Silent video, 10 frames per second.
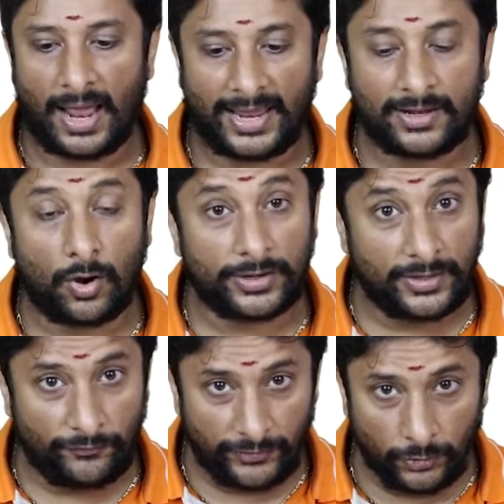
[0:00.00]
I got
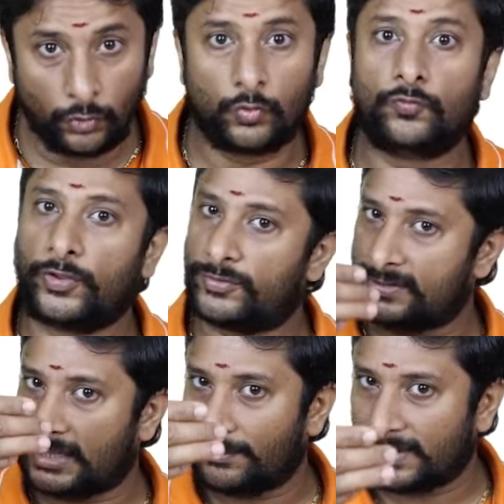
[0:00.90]
the view
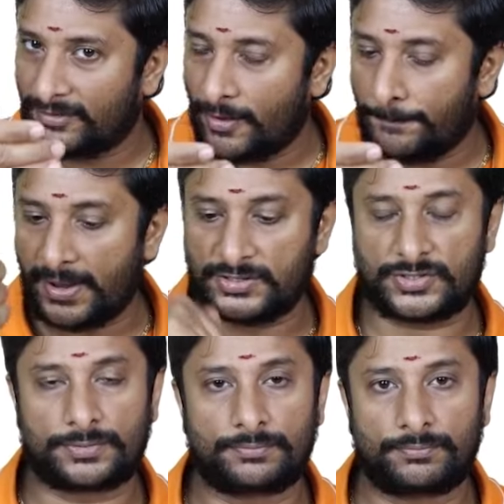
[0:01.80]
is nothing but the web
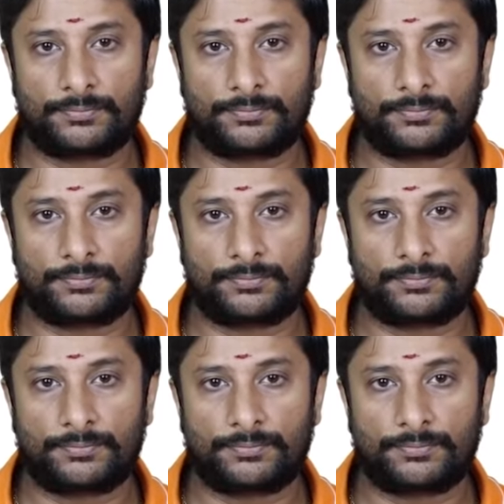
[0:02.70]
page.